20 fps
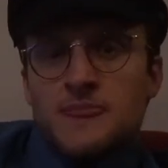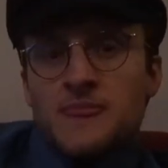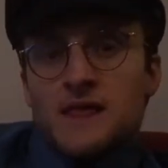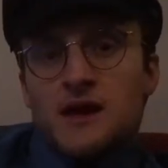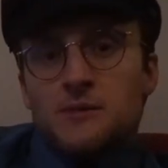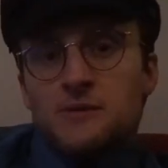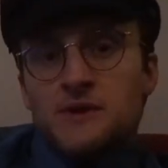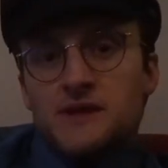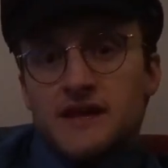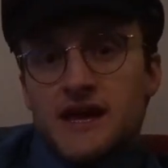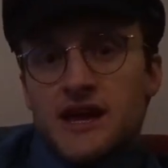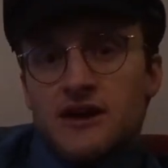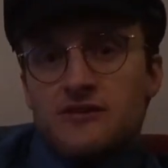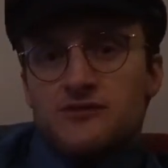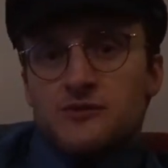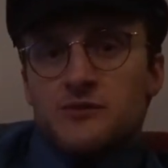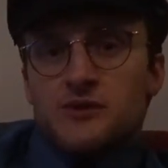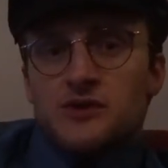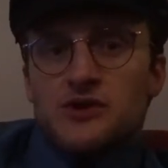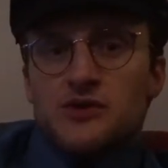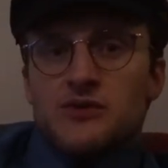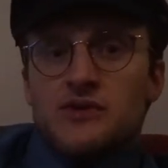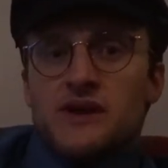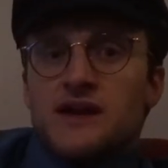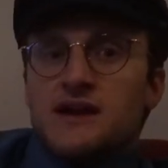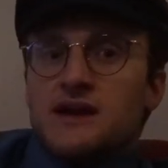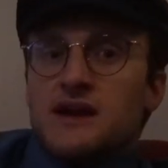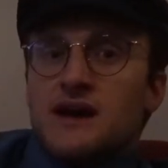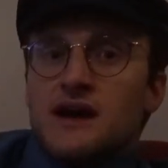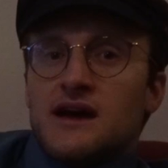Coming down from a
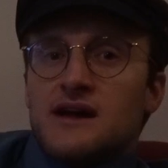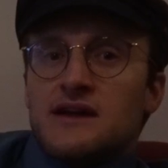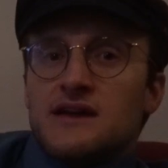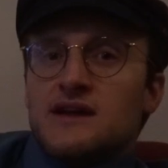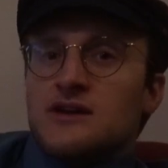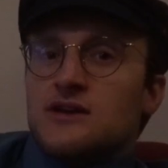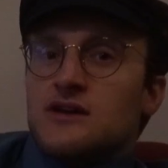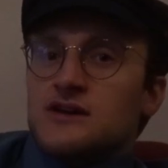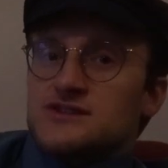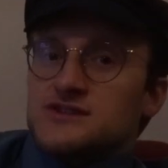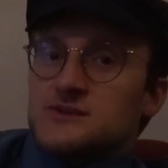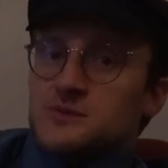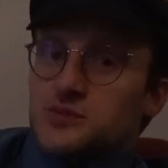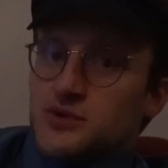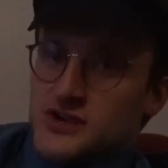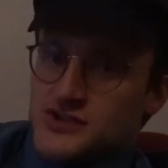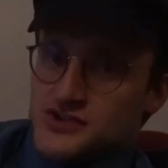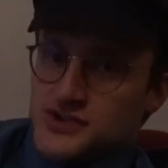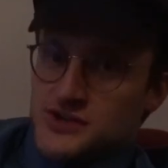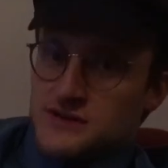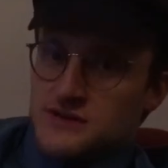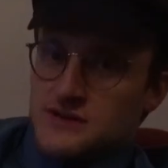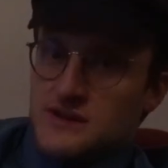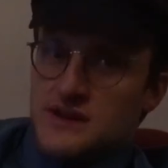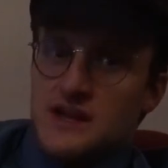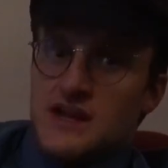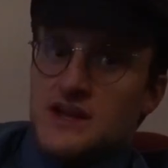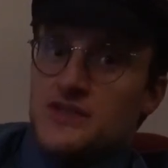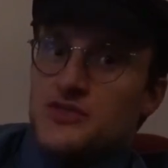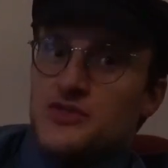cocaine high can cause depression
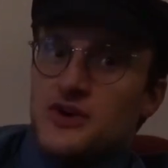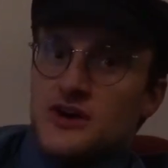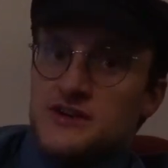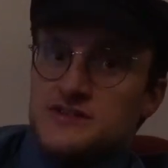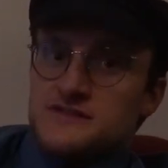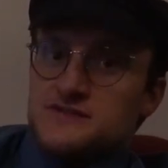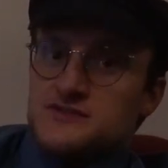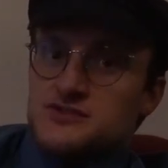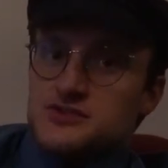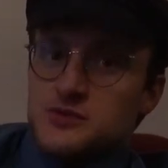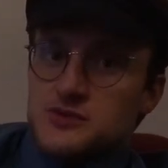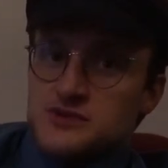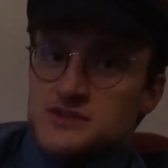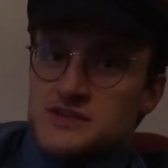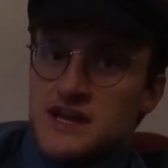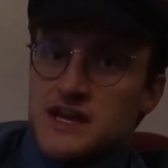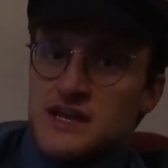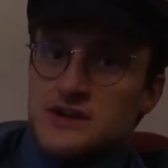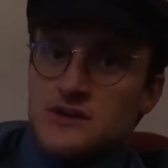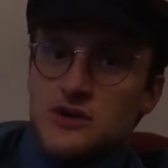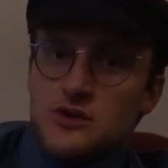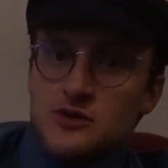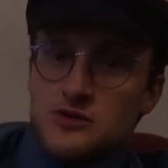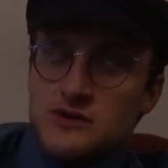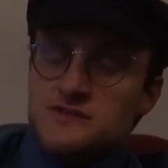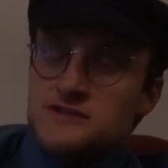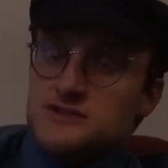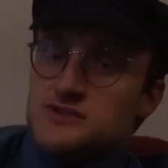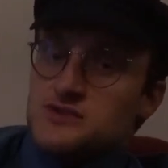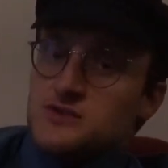and thoughts of suicide or
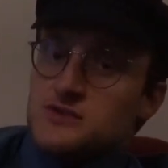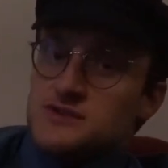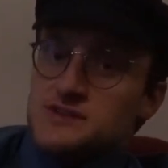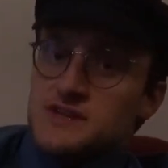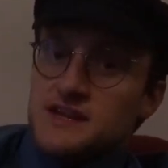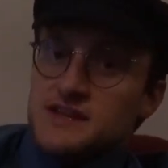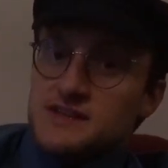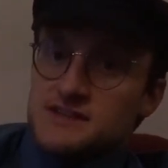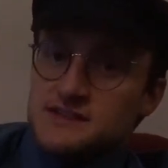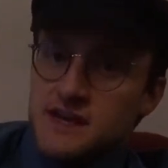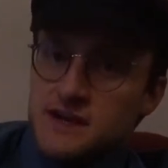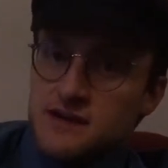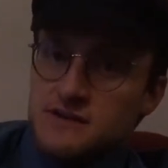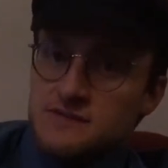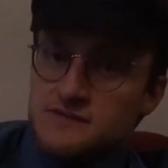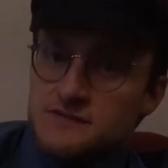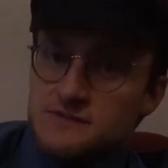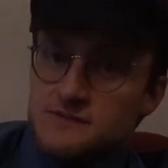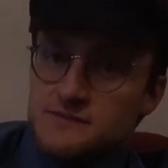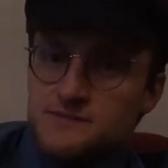even suicide itself.